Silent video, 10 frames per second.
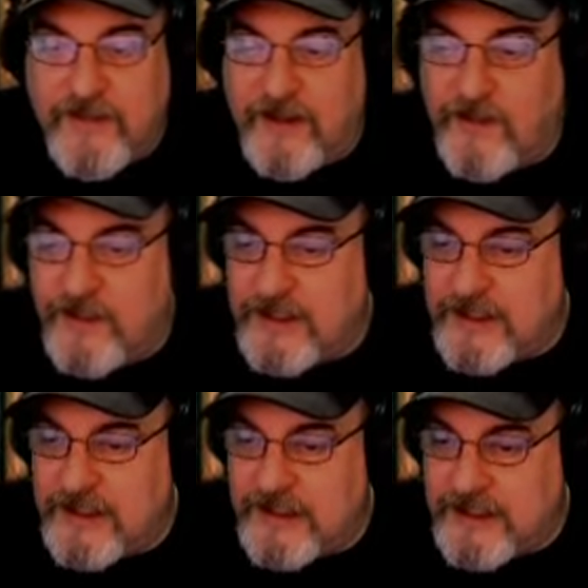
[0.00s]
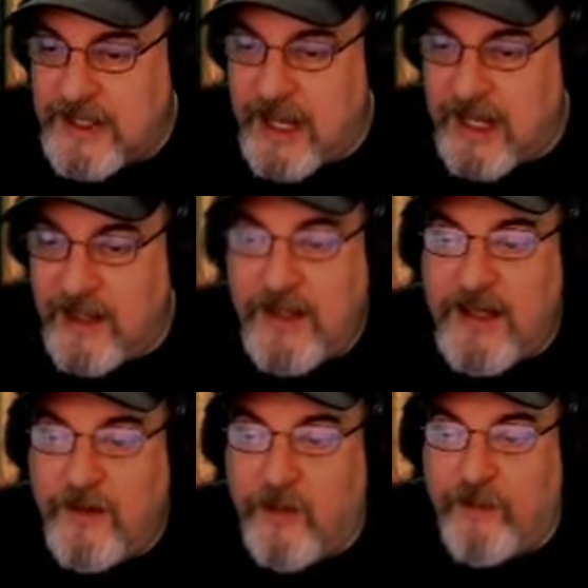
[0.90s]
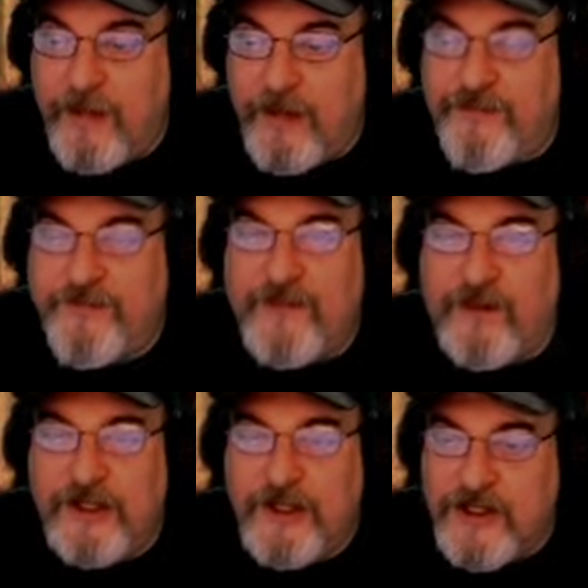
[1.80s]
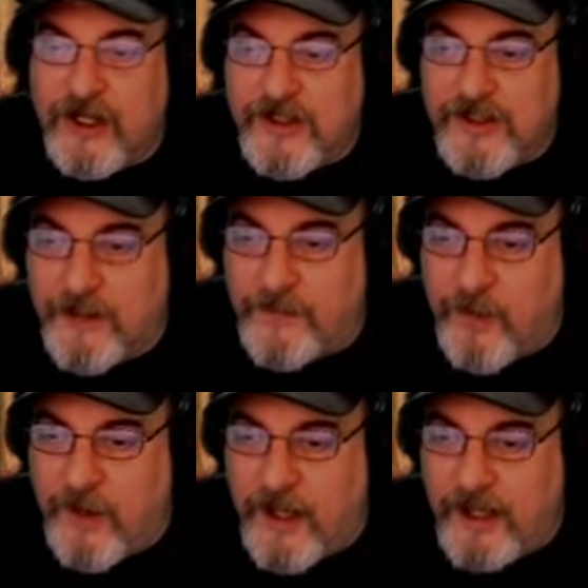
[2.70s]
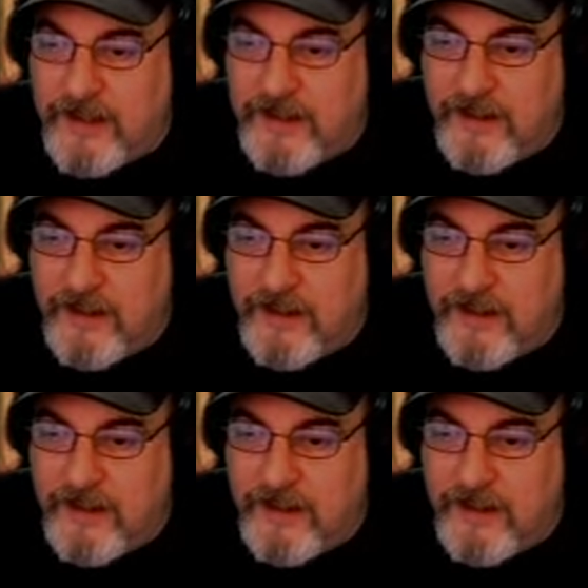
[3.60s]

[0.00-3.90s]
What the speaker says: Which is to say, it won't be a fully charged up wand,